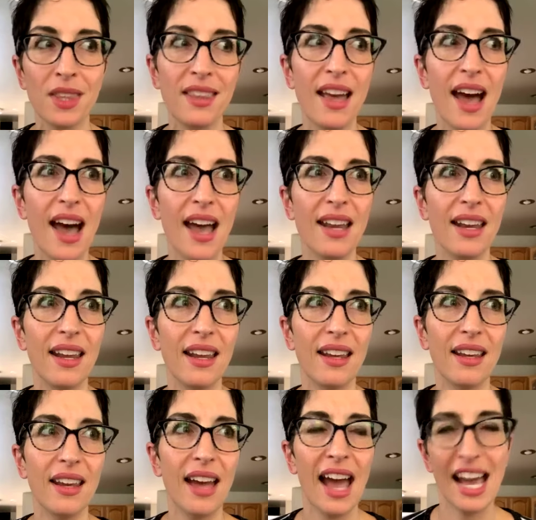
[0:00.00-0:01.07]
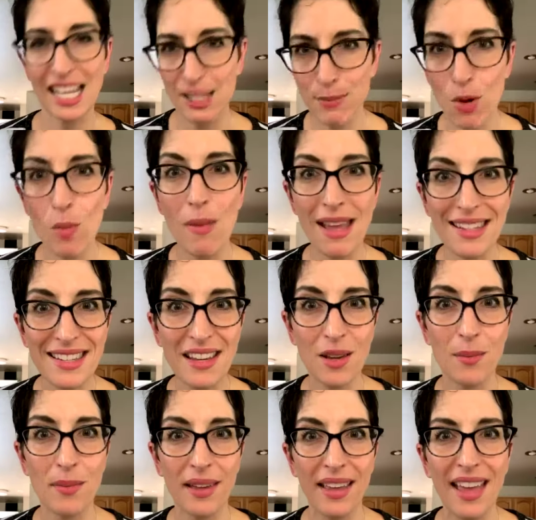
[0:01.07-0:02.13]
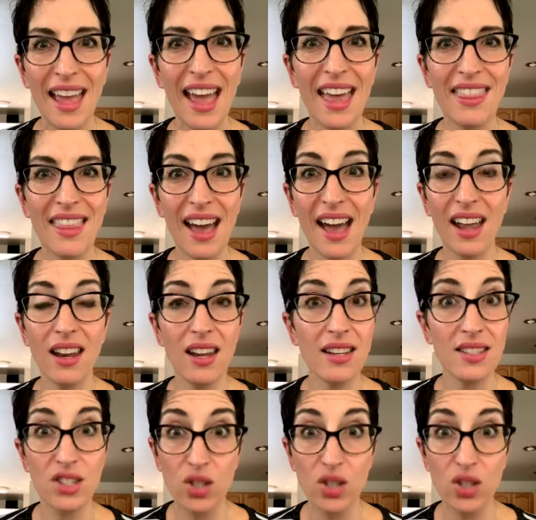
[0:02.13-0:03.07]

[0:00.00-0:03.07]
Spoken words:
that has momentum and that